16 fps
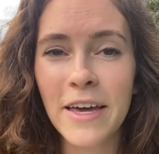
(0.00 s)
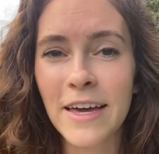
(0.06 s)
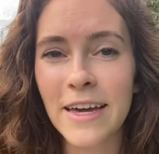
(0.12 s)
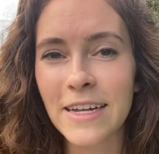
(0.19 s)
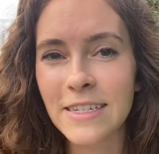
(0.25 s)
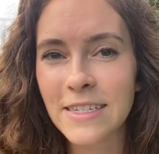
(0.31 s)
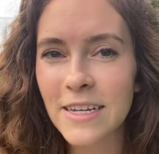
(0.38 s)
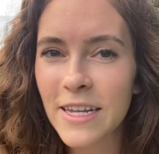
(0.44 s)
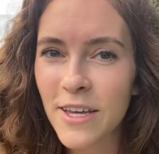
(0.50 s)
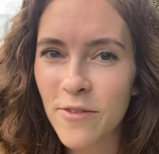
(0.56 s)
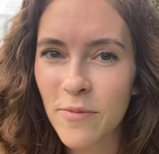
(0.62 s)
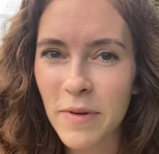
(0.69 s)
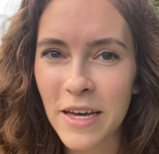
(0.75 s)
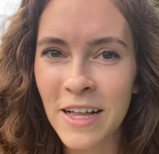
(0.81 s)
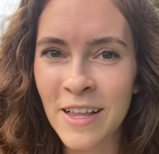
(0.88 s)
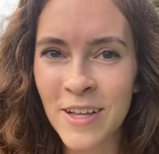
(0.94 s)
it did give
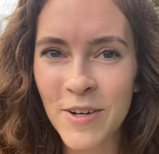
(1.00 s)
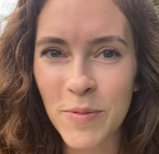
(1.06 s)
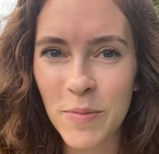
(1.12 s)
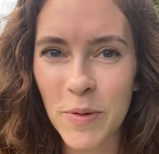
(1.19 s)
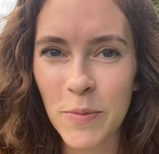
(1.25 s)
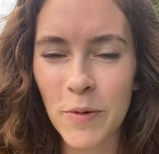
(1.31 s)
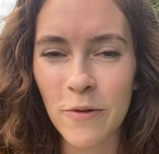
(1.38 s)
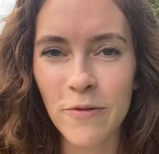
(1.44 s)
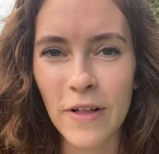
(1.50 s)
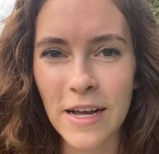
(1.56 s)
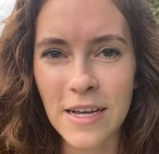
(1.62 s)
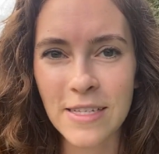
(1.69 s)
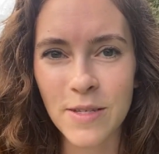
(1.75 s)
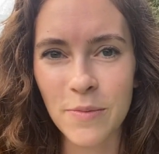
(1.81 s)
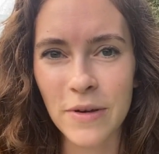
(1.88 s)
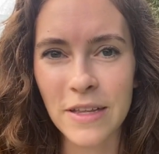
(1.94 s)
me a little bit more
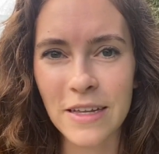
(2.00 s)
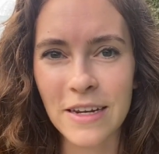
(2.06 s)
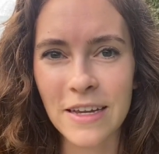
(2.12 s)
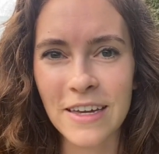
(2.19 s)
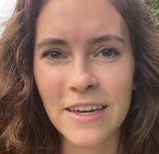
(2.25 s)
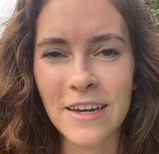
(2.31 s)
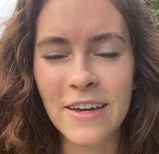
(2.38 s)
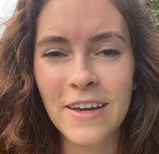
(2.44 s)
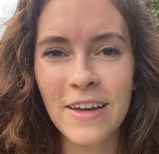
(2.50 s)
flexibility